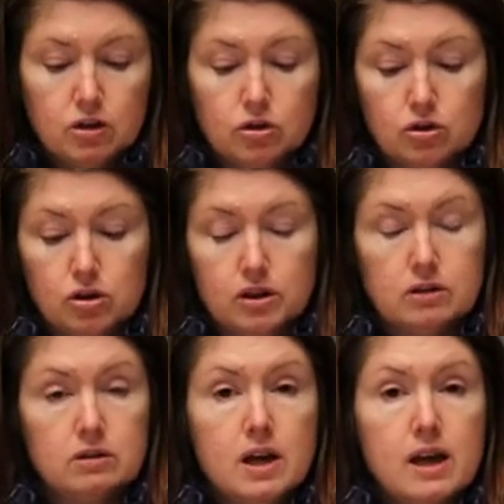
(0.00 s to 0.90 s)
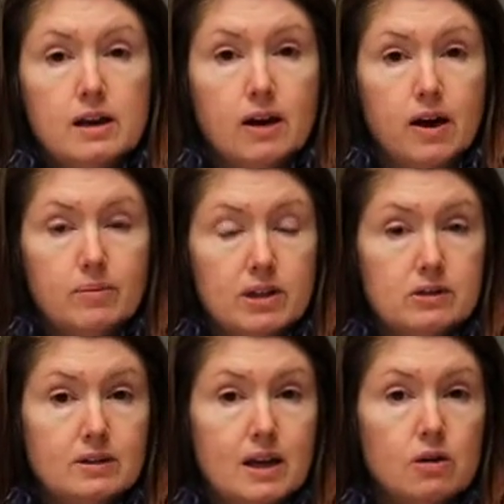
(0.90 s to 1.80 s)
Good. Now I'm going to
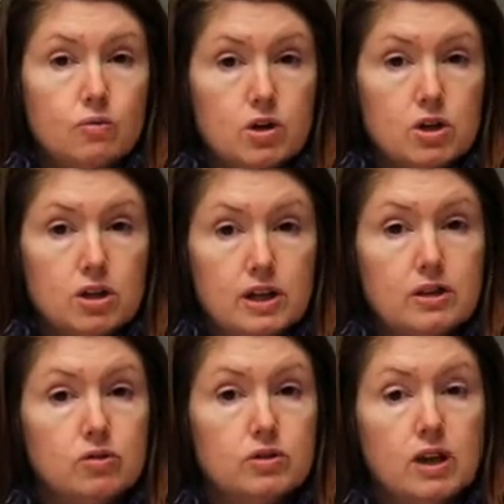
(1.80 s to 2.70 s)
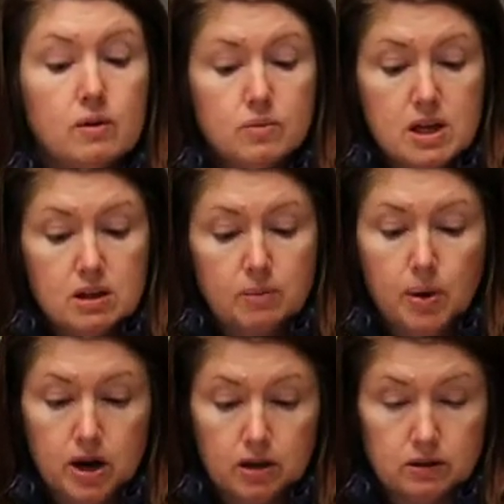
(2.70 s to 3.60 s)
say a word and you tell me the
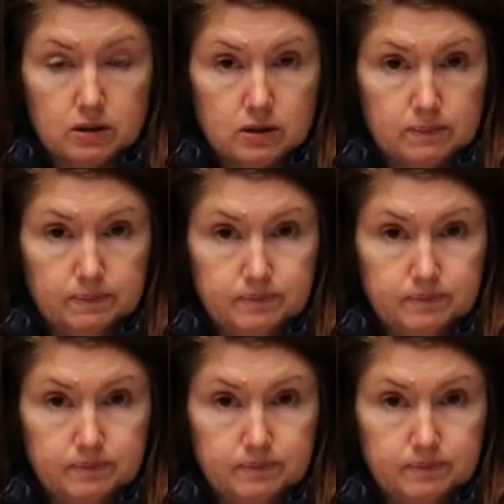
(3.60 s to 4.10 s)
parts.